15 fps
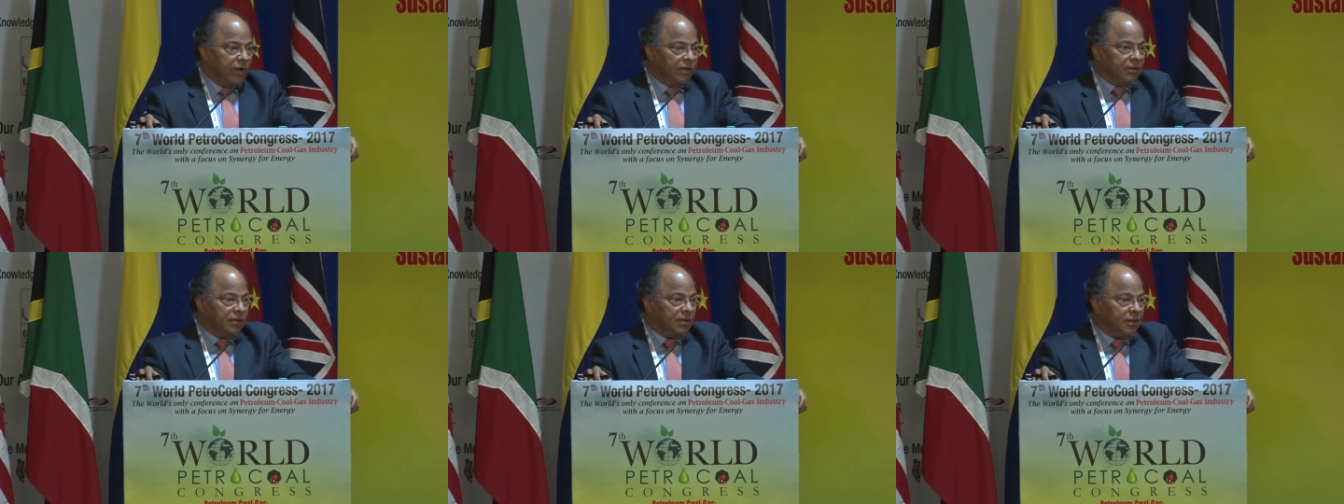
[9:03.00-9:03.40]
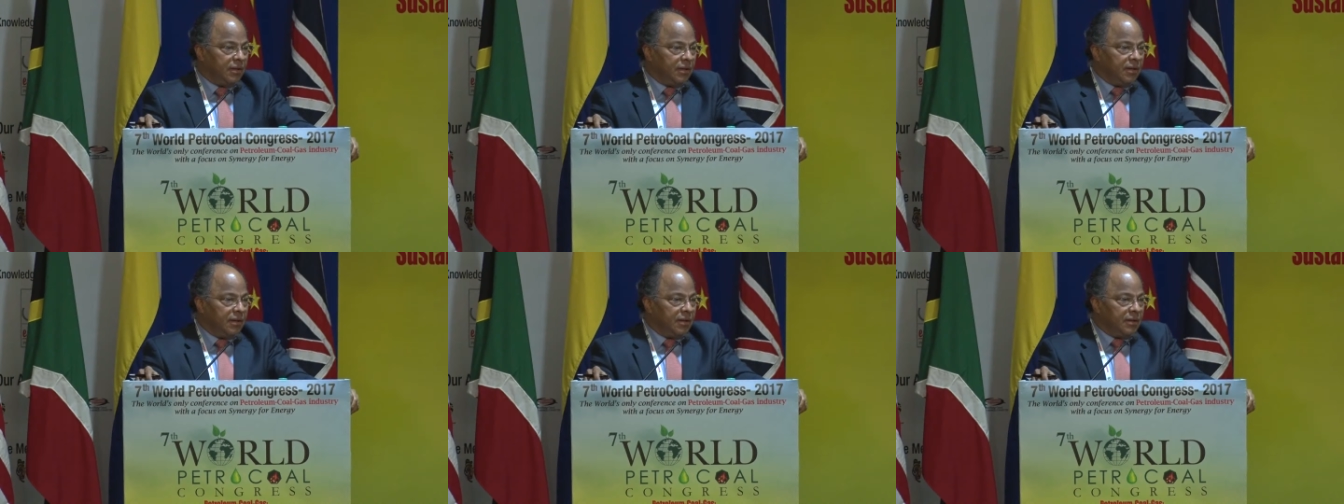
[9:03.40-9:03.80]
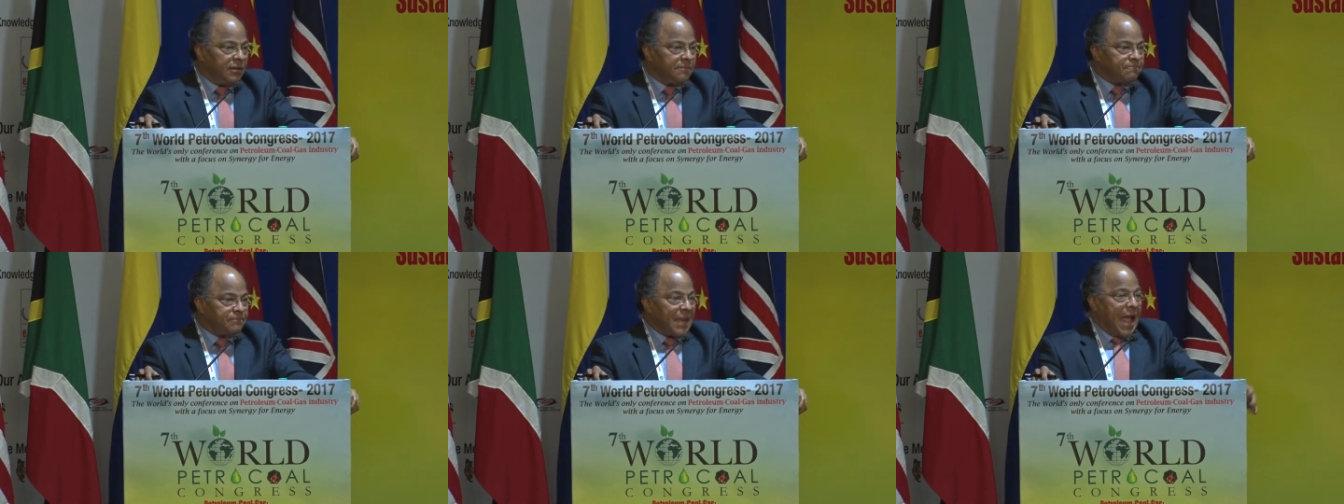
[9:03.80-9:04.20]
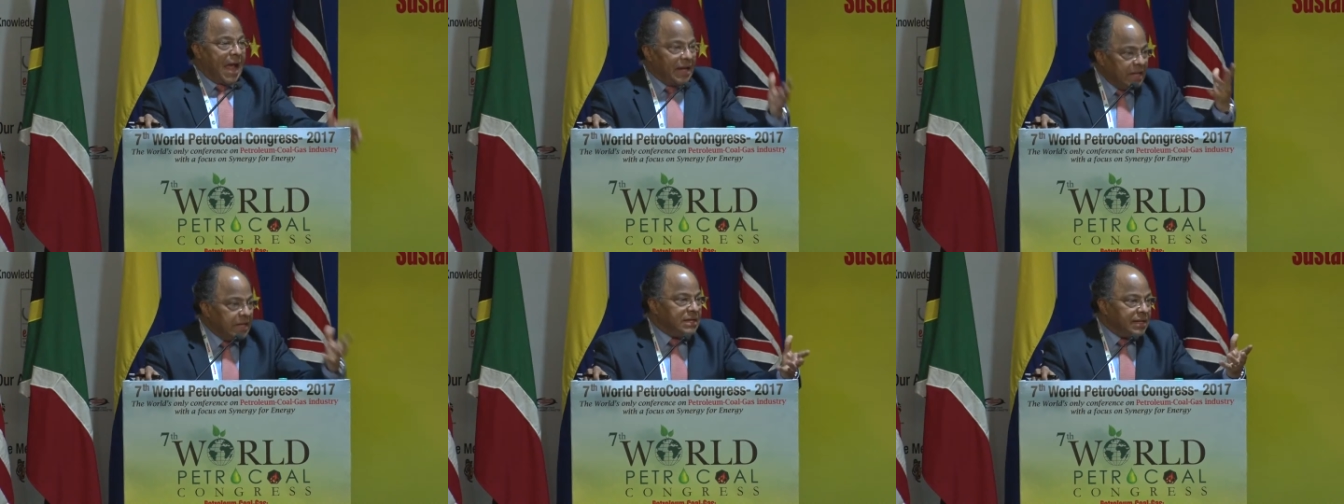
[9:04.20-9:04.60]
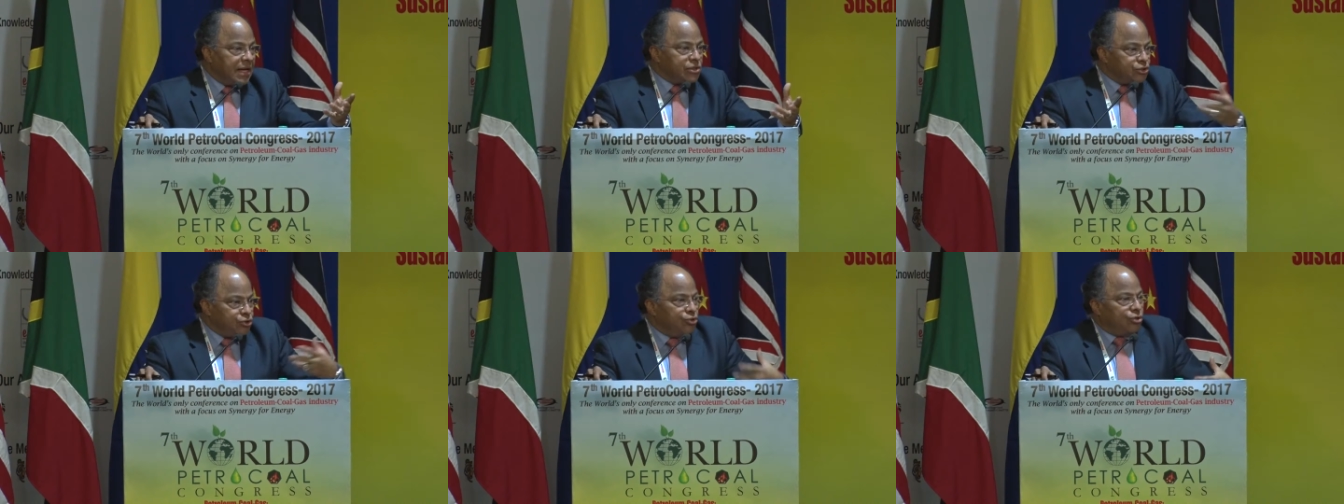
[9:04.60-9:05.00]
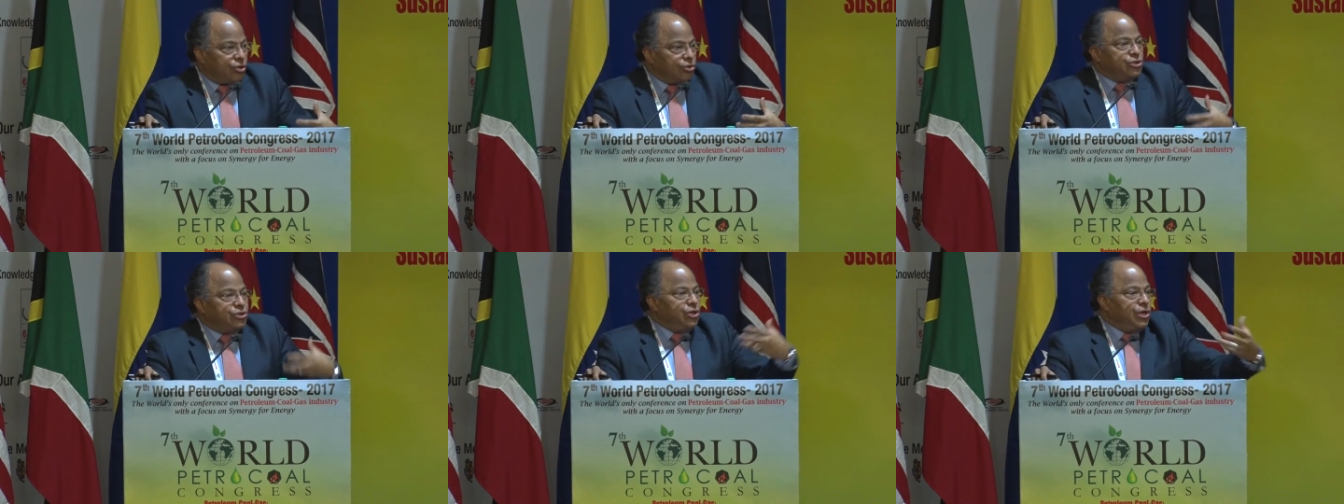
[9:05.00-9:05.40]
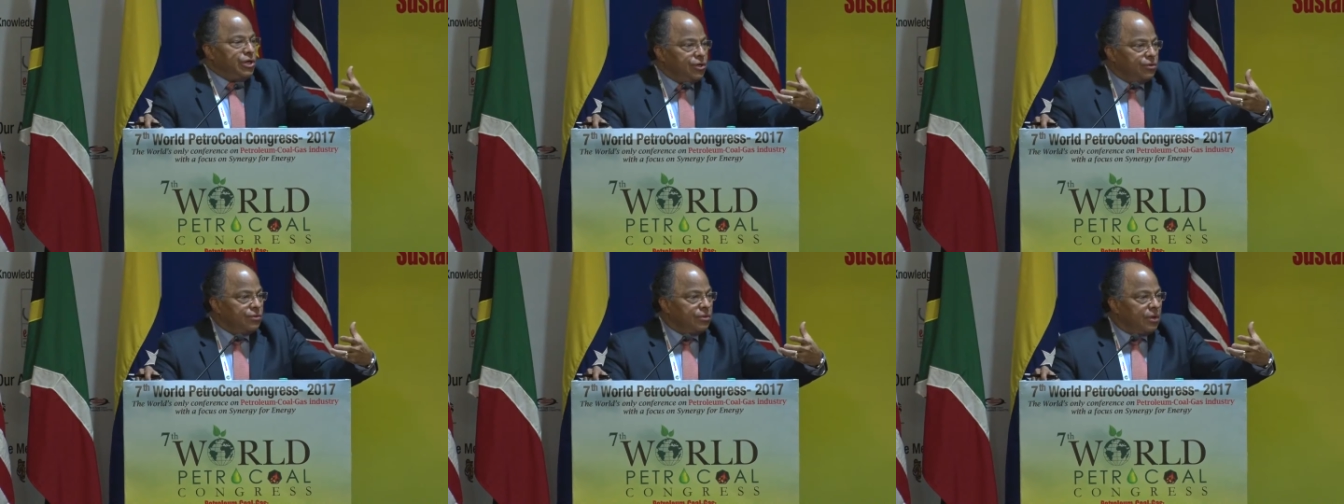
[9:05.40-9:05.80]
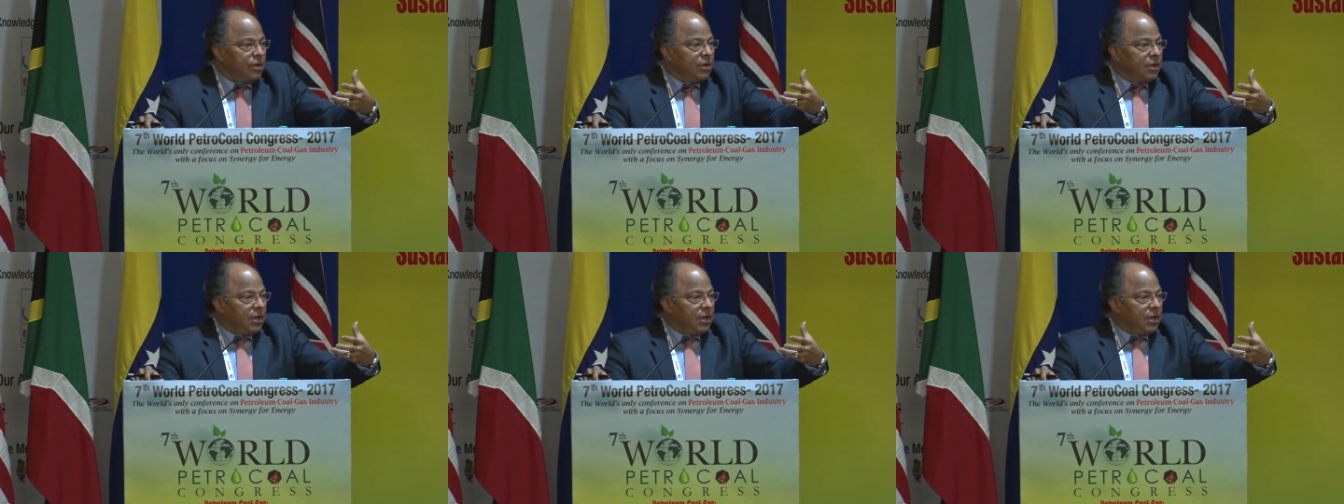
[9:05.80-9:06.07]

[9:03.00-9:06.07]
oil, and India should continue